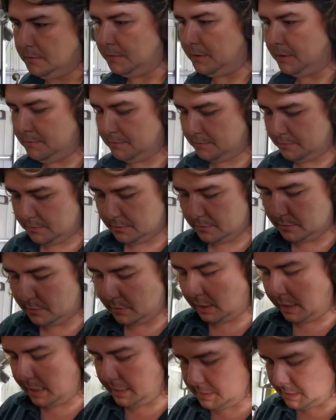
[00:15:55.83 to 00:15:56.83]
But
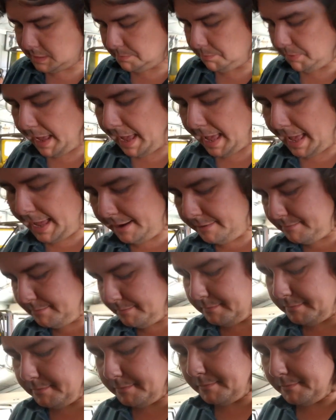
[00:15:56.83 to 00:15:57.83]
at least it's apart.
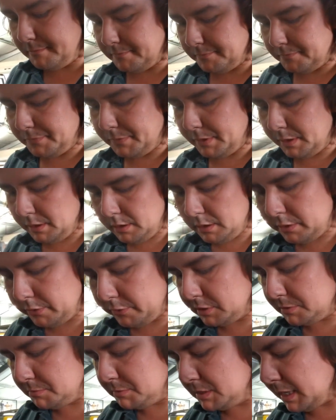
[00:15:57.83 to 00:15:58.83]

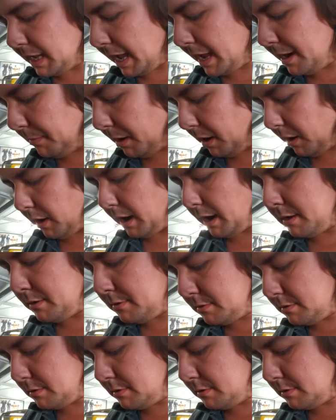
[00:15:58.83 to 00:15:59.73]
Christmas Day tomorrow.